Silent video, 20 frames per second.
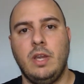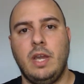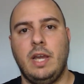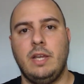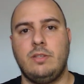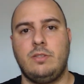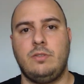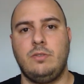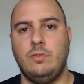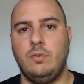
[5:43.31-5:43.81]

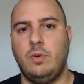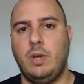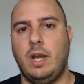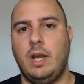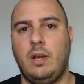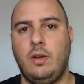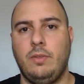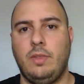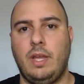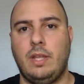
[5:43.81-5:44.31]
as to
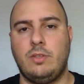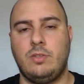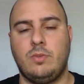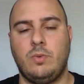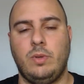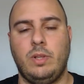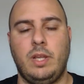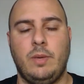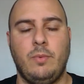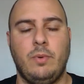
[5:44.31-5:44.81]
how that
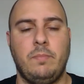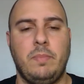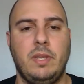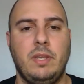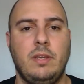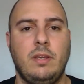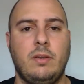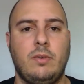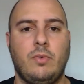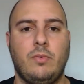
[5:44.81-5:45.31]
storyline would be
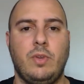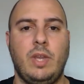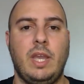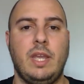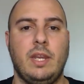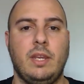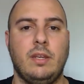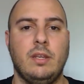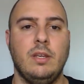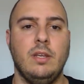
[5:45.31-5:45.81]

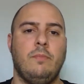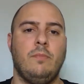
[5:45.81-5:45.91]
created,